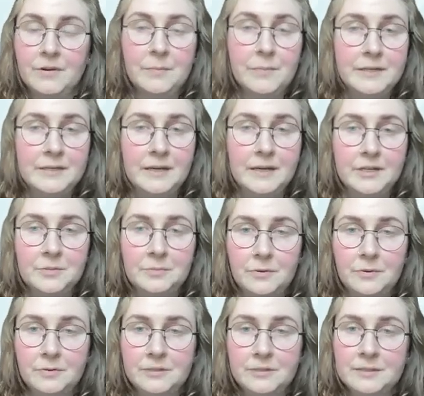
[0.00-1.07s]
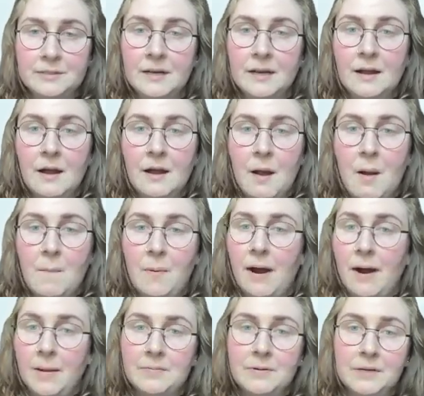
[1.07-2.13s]
remediation process.
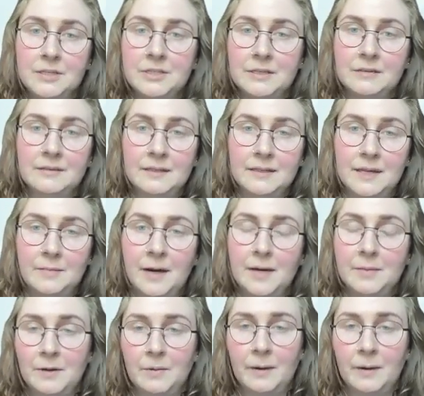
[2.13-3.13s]
But I appreciate that there might